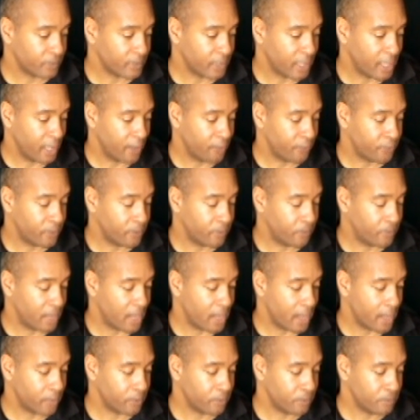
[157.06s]
at the
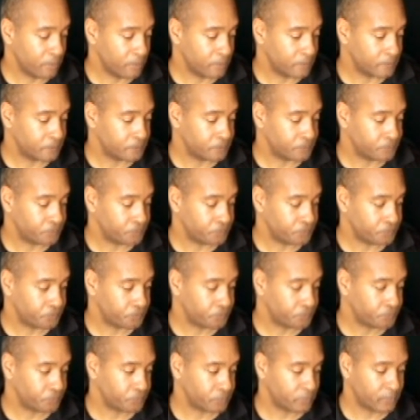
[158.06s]
bottom
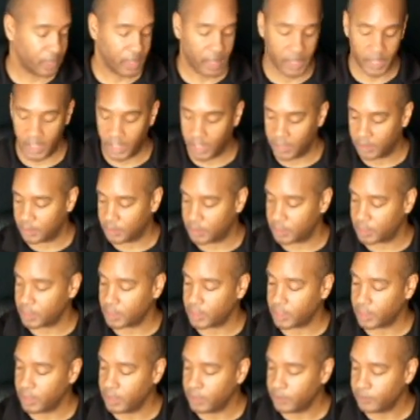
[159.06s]
and
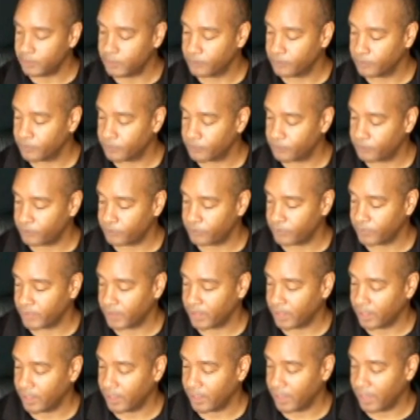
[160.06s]
C
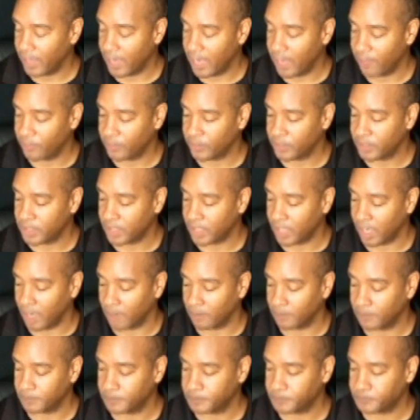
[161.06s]
at the
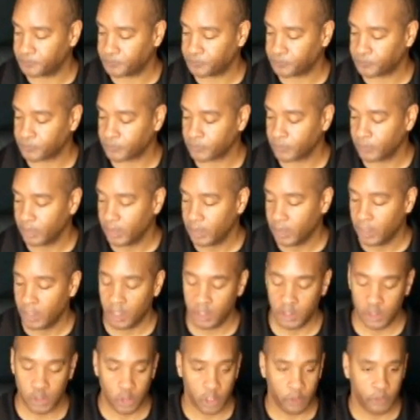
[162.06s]
top.
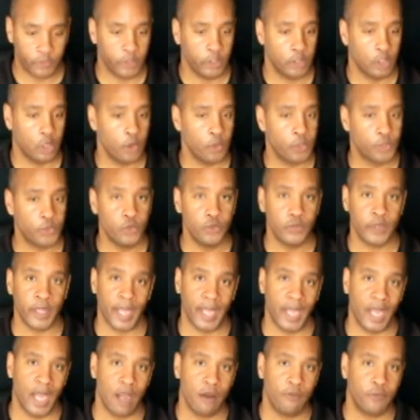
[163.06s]
And so if you go through the
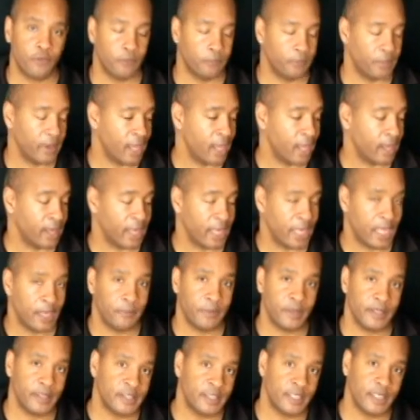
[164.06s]
alphabet, A,
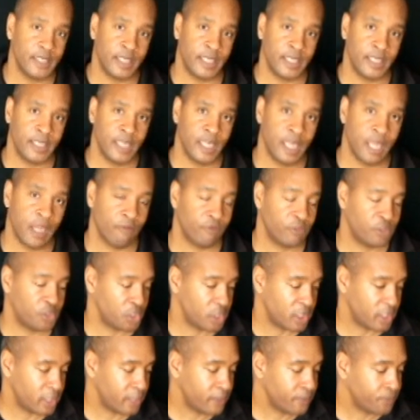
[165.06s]
B, C, D, E, F,
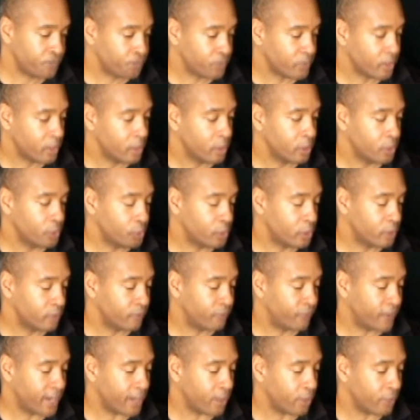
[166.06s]
G, you can
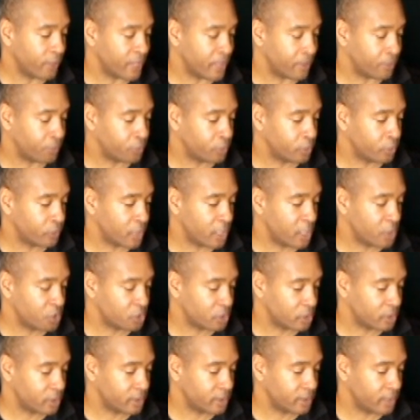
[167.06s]
follow that
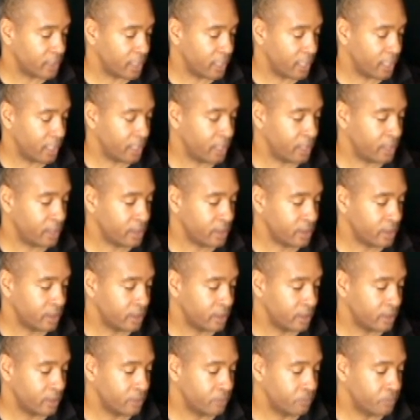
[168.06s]
progression. A,
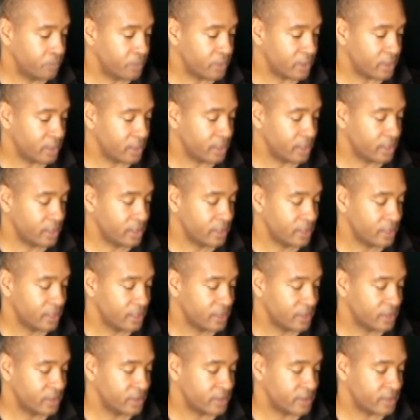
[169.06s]
B,
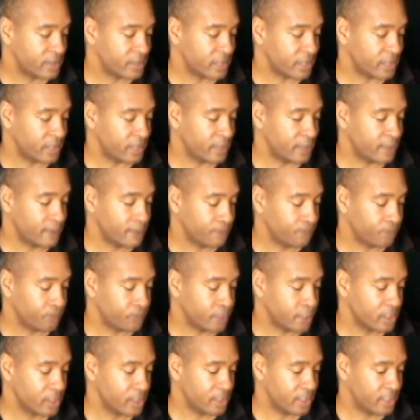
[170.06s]
C,
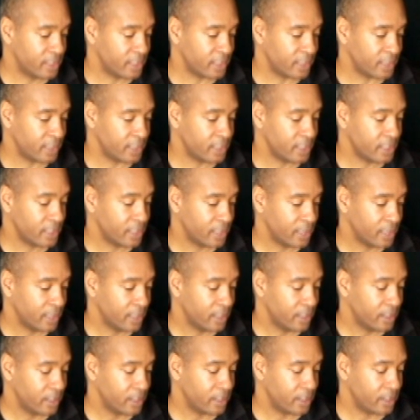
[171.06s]
D,
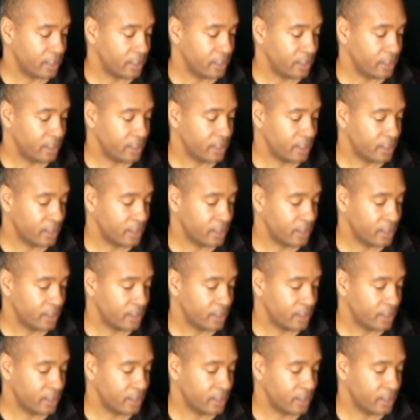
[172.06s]
E,